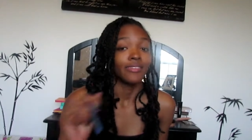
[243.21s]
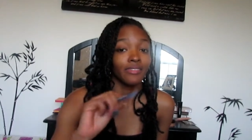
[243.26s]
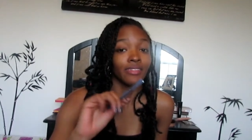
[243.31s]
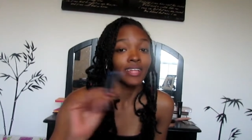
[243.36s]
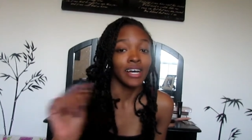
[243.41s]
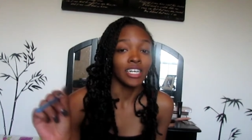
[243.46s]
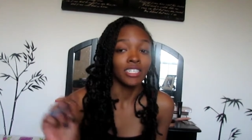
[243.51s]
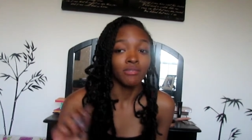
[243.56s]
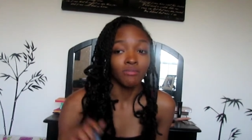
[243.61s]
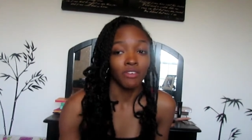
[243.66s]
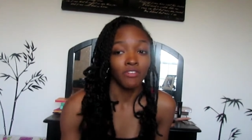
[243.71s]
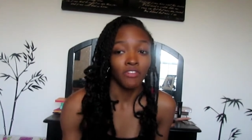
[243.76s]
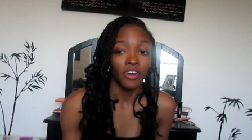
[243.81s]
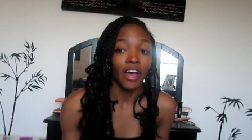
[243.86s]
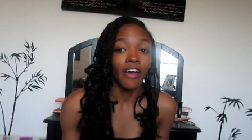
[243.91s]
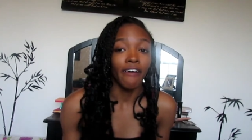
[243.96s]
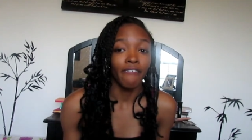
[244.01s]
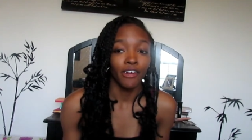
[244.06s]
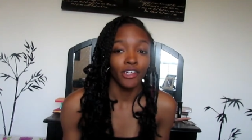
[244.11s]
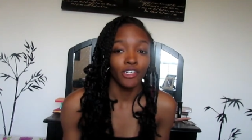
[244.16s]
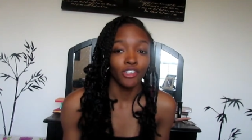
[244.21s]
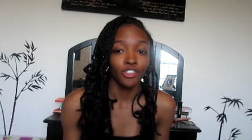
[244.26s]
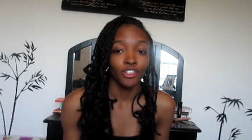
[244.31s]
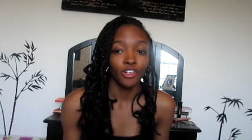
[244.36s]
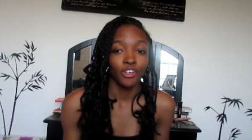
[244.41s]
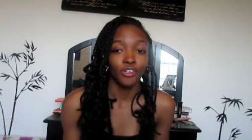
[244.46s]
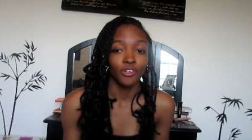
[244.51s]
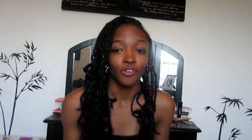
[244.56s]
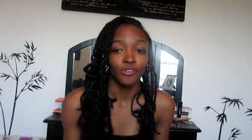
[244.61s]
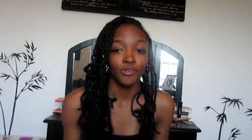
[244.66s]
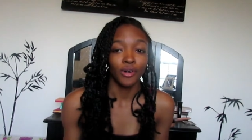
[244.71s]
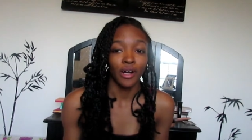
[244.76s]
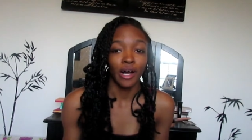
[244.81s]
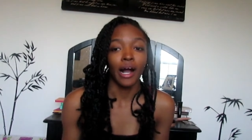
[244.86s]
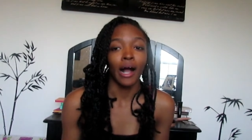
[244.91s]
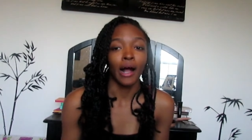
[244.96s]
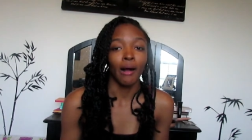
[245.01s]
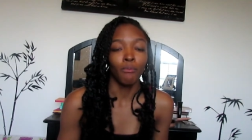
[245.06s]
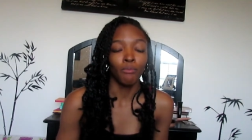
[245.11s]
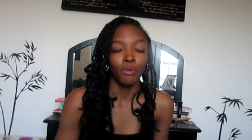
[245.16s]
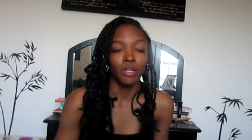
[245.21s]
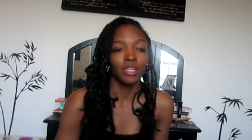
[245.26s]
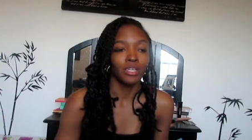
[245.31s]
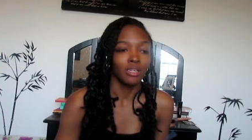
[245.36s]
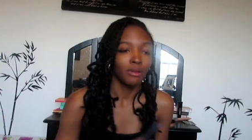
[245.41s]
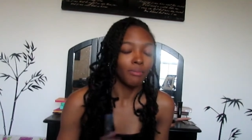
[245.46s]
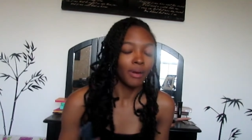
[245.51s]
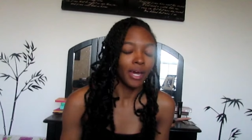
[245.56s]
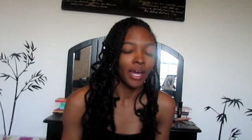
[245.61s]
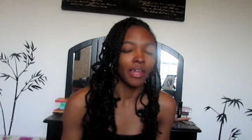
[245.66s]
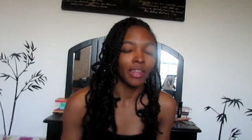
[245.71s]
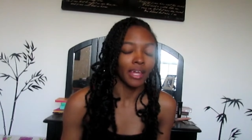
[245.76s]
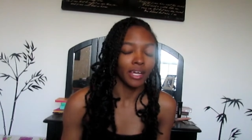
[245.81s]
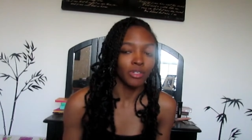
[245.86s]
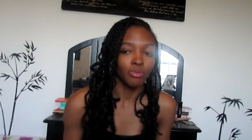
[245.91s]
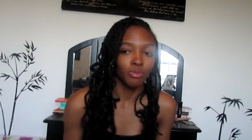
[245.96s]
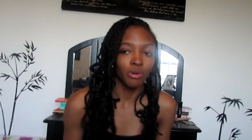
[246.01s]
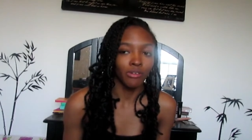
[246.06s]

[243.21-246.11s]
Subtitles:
last me forever, so I'm willing to pay that